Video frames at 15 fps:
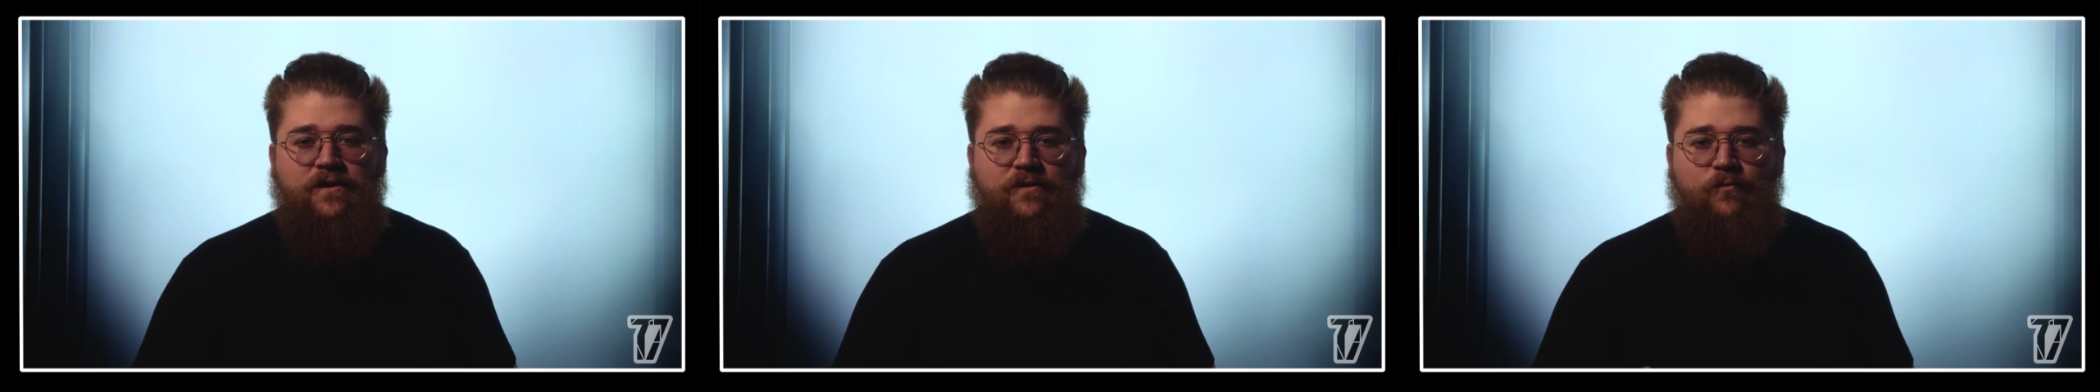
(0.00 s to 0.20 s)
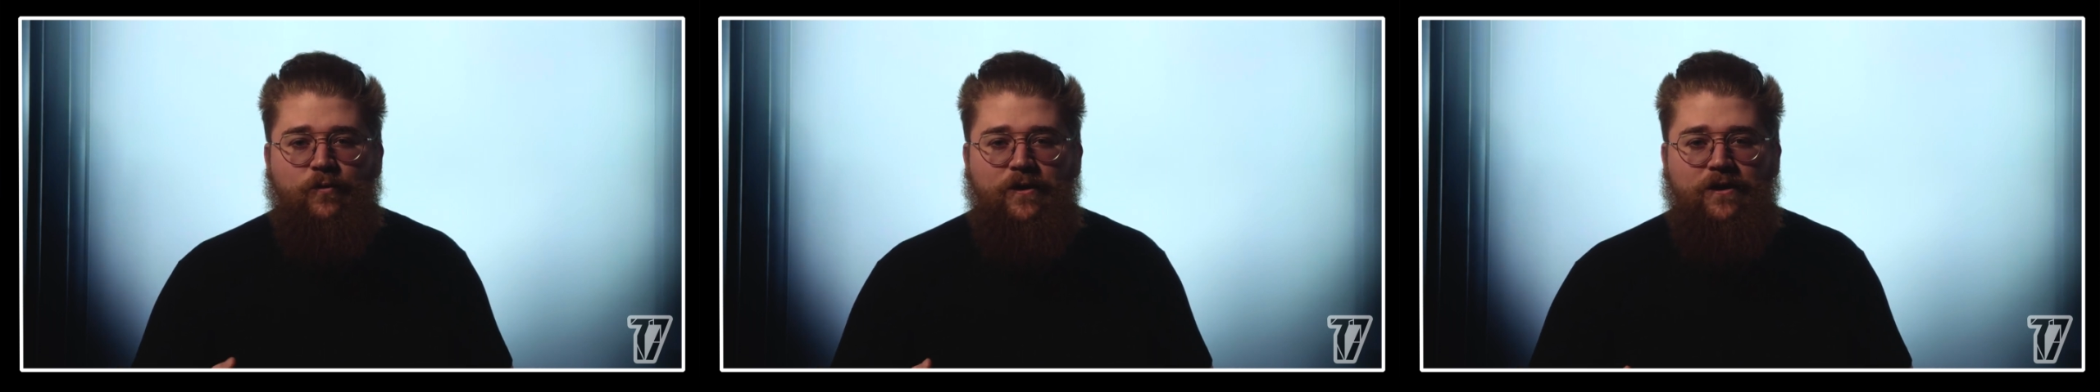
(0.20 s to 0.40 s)

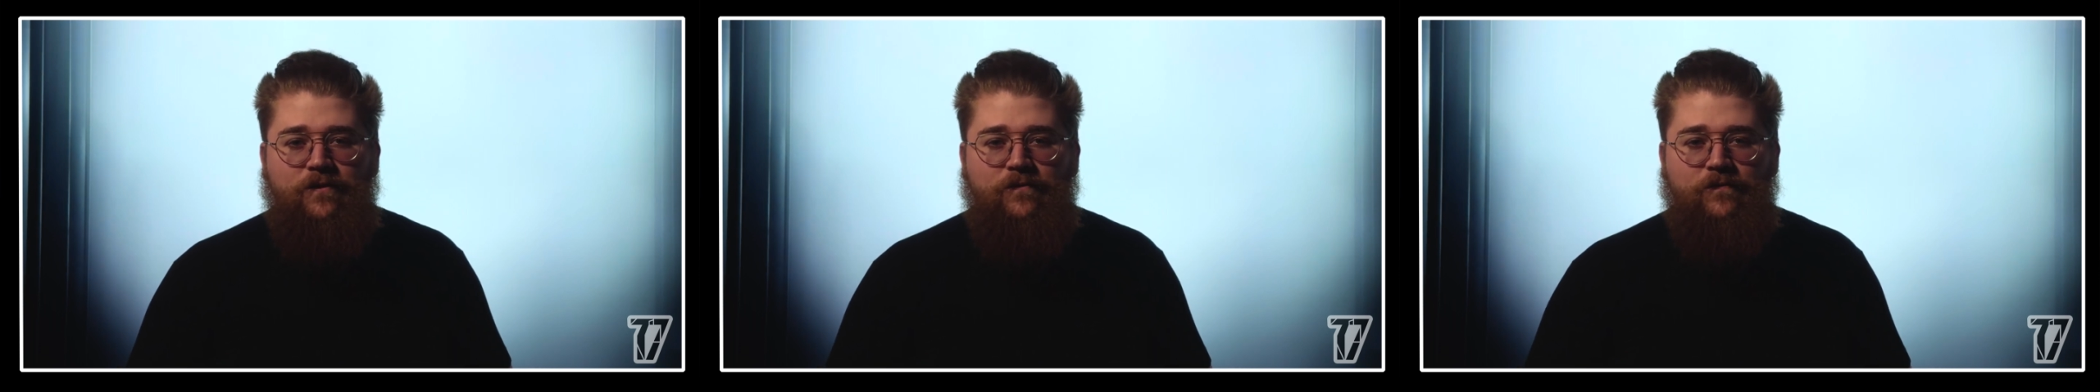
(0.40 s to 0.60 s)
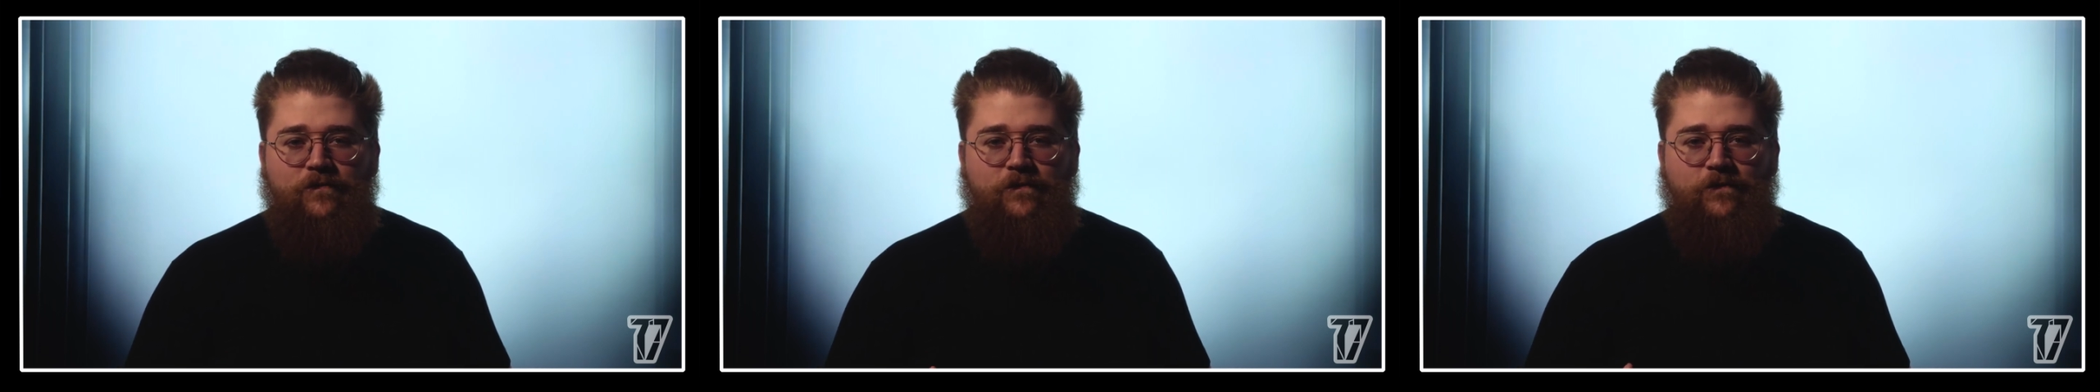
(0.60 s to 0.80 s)

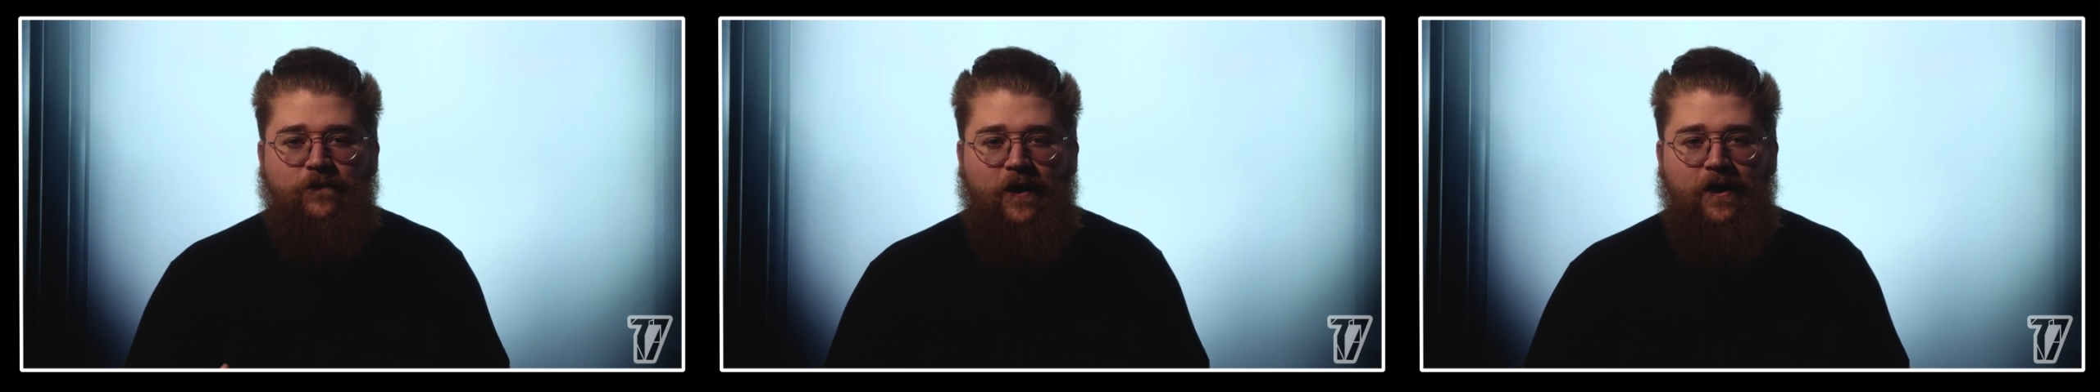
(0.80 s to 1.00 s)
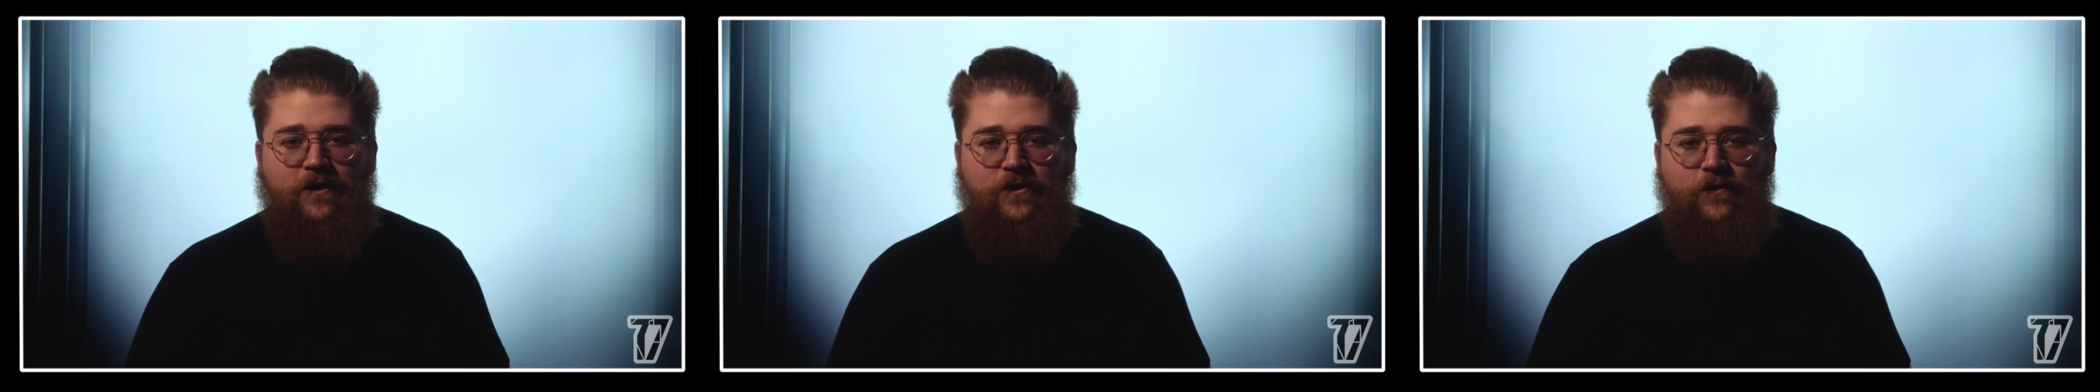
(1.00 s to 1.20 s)
we
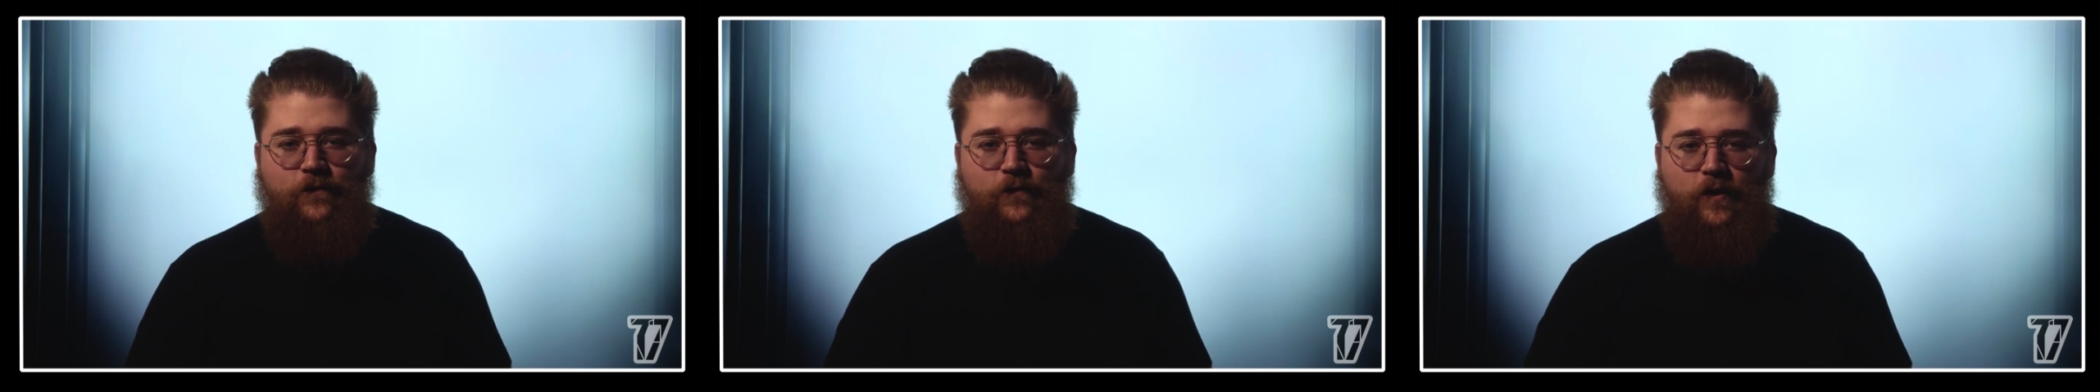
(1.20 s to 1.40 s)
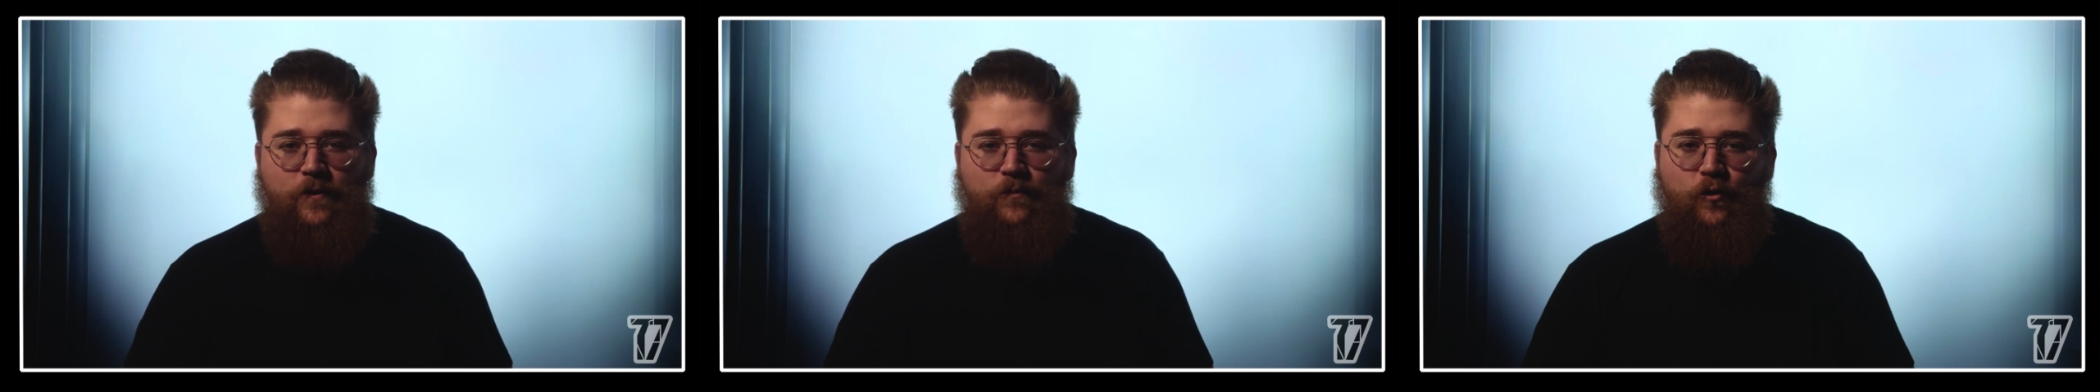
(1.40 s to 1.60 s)
find the
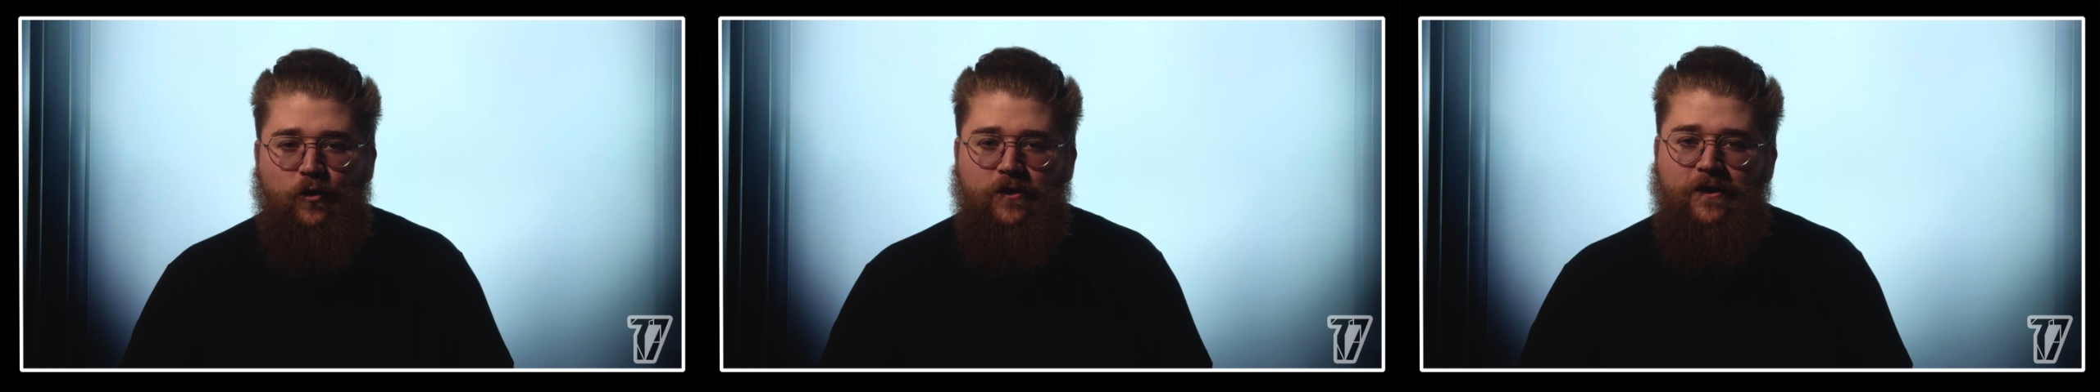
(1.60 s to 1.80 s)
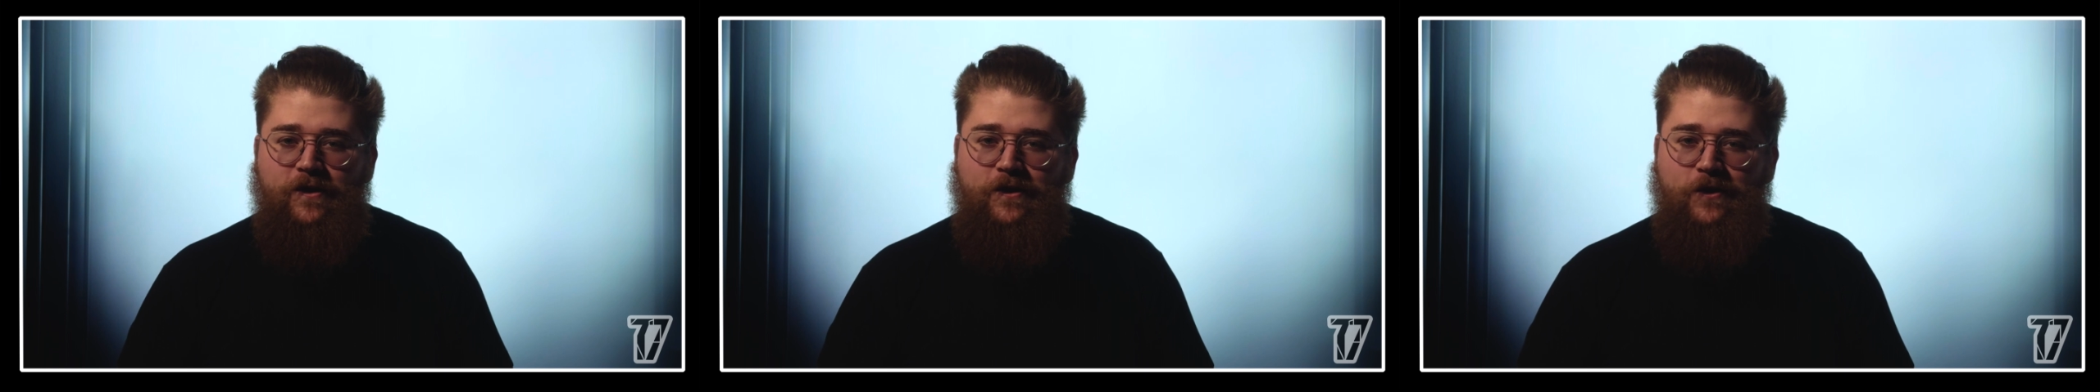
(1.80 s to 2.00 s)
framework that